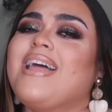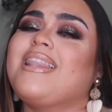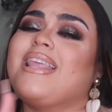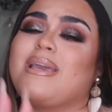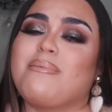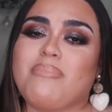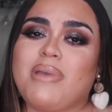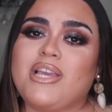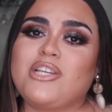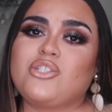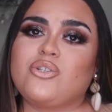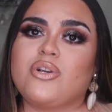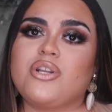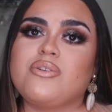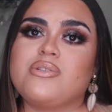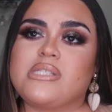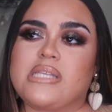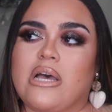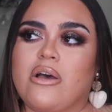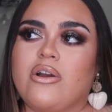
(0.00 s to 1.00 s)
Like, make sure
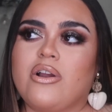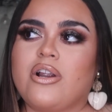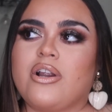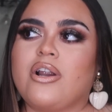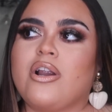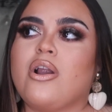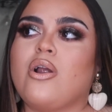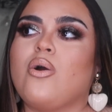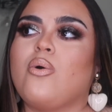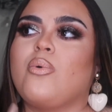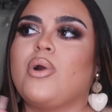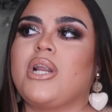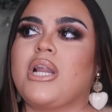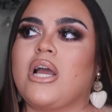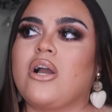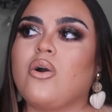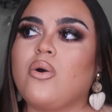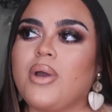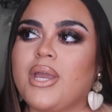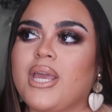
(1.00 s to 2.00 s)
you tell her, we're
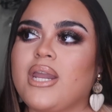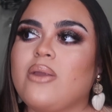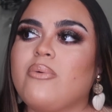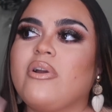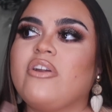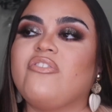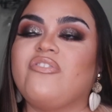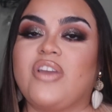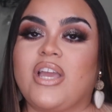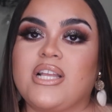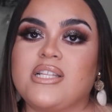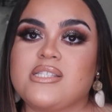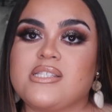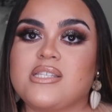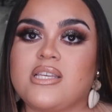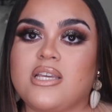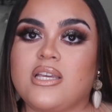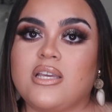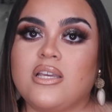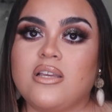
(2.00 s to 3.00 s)
not going anywhere
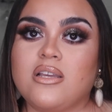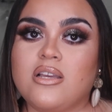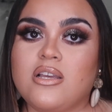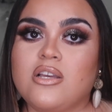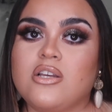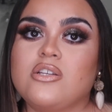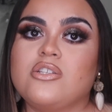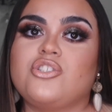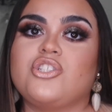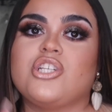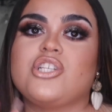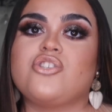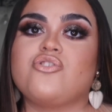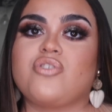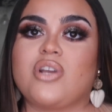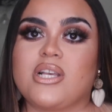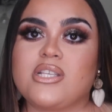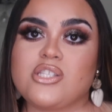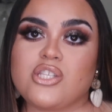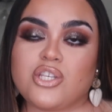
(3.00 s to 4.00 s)
fancy, just
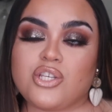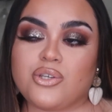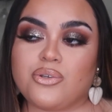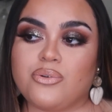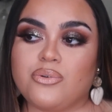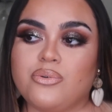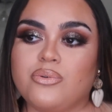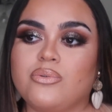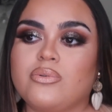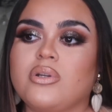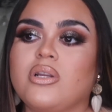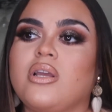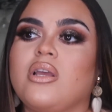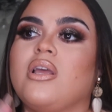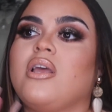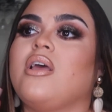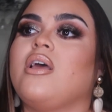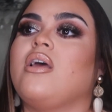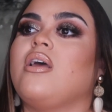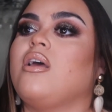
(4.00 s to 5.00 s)
dress cute.
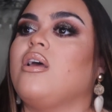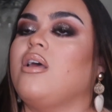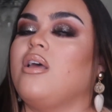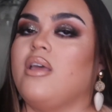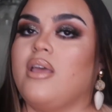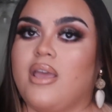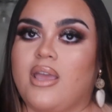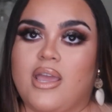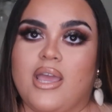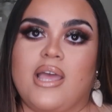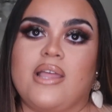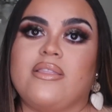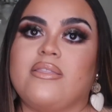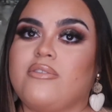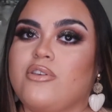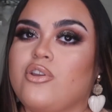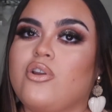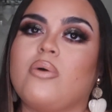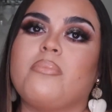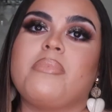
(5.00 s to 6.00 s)

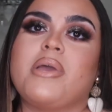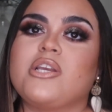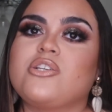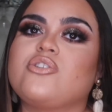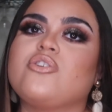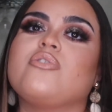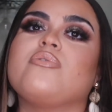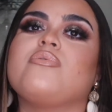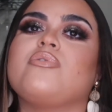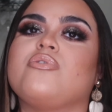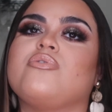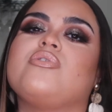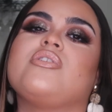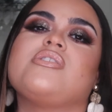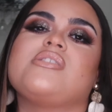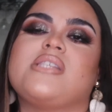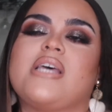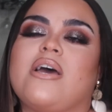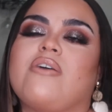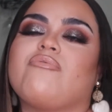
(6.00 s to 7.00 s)
And you know, make sure you
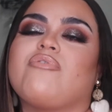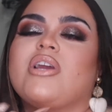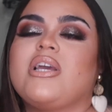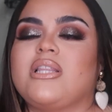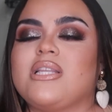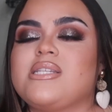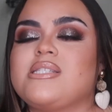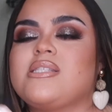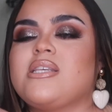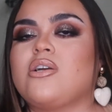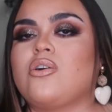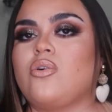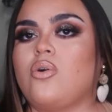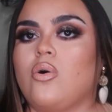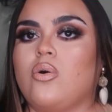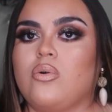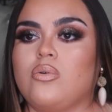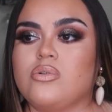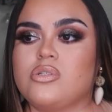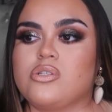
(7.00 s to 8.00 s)
set realistic
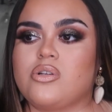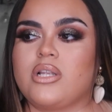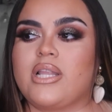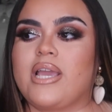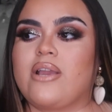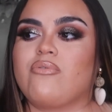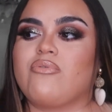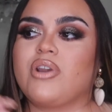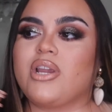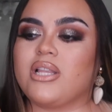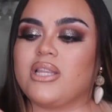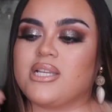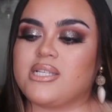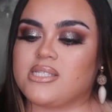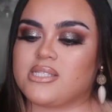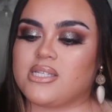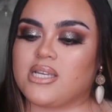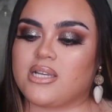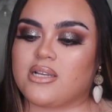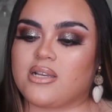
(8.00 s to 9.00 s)
goals, or like
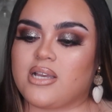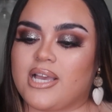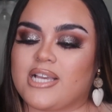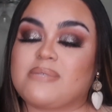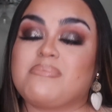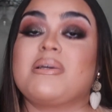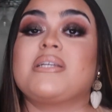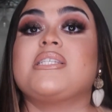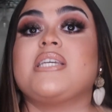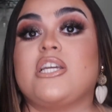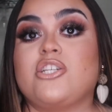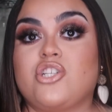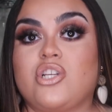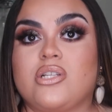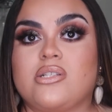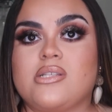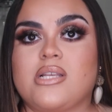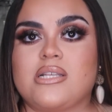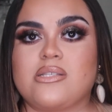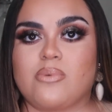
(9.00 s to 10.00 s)
realistic
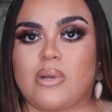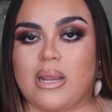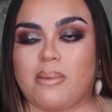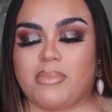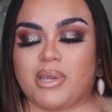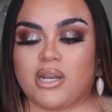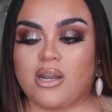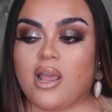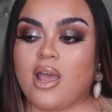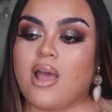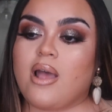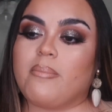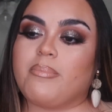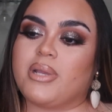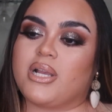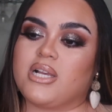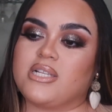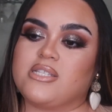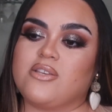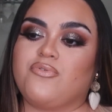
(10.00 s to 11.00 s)
expectations. That's what I mean.
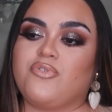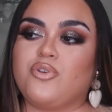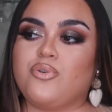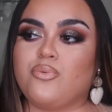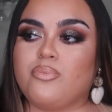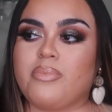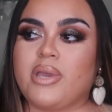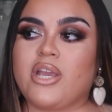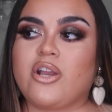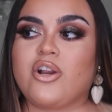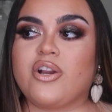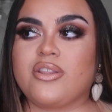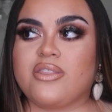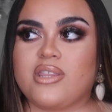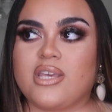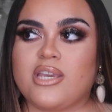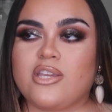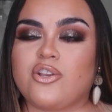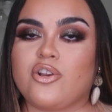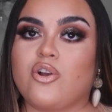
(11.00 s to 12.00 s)
Because if you make her
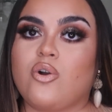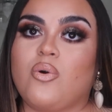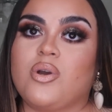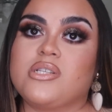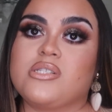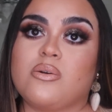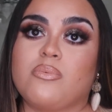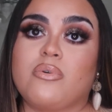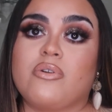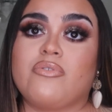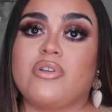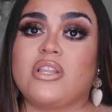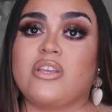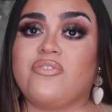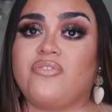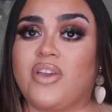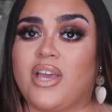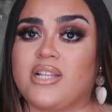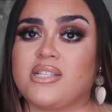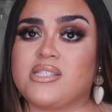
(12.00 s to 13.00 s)
think you're going somewhere really
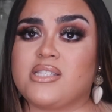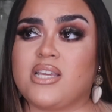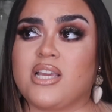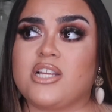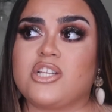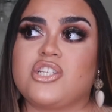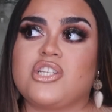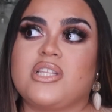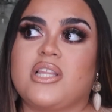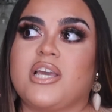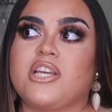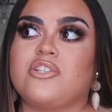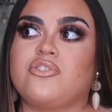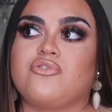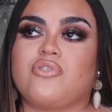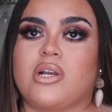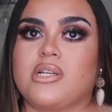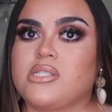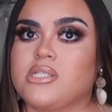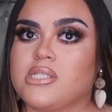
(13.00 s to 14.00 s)
fancy and she like
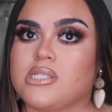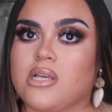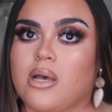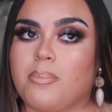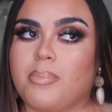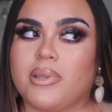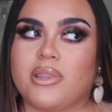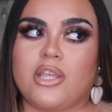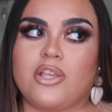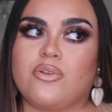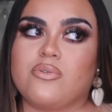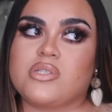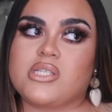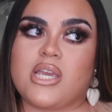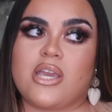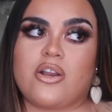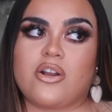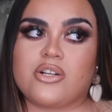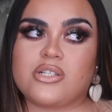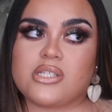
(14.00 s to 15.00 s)
dresses up, and then you
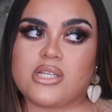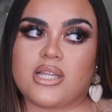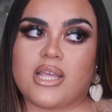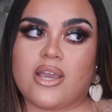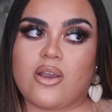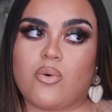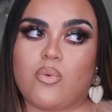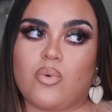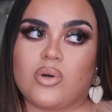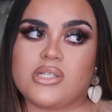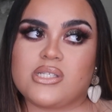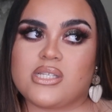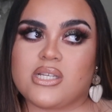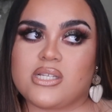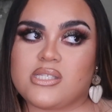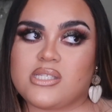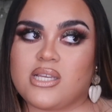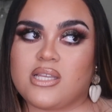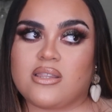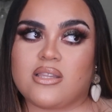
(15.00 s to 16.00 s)
take her to like
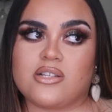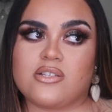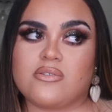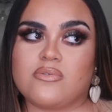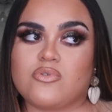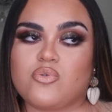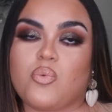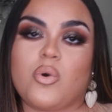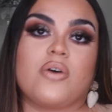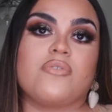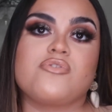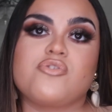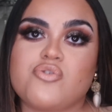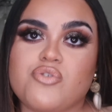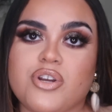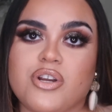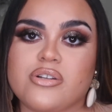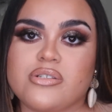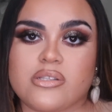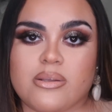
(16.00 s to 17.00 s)
116th and 12th
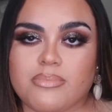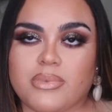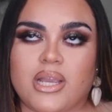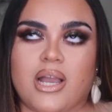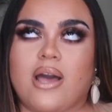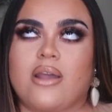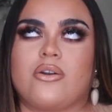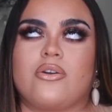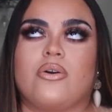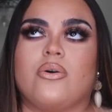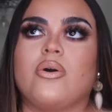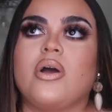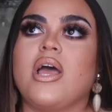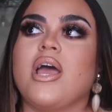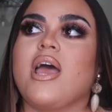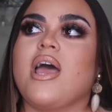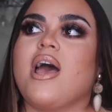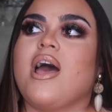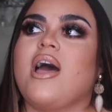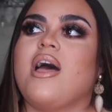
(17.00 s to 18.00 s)
Street or something, I don't know,
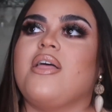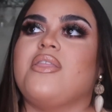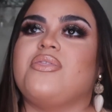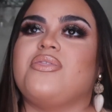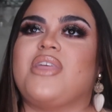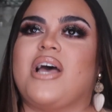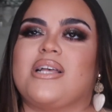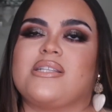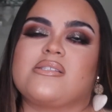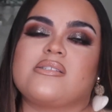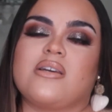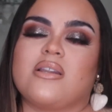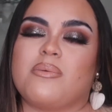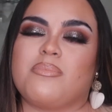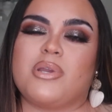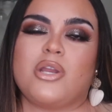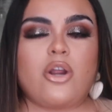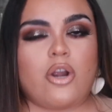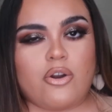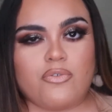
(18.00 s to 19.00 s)
that's gonna
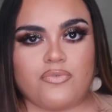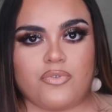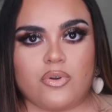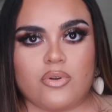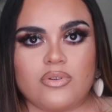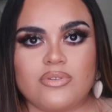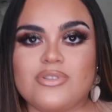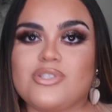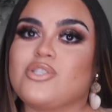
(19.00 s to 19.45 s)
be hurtful.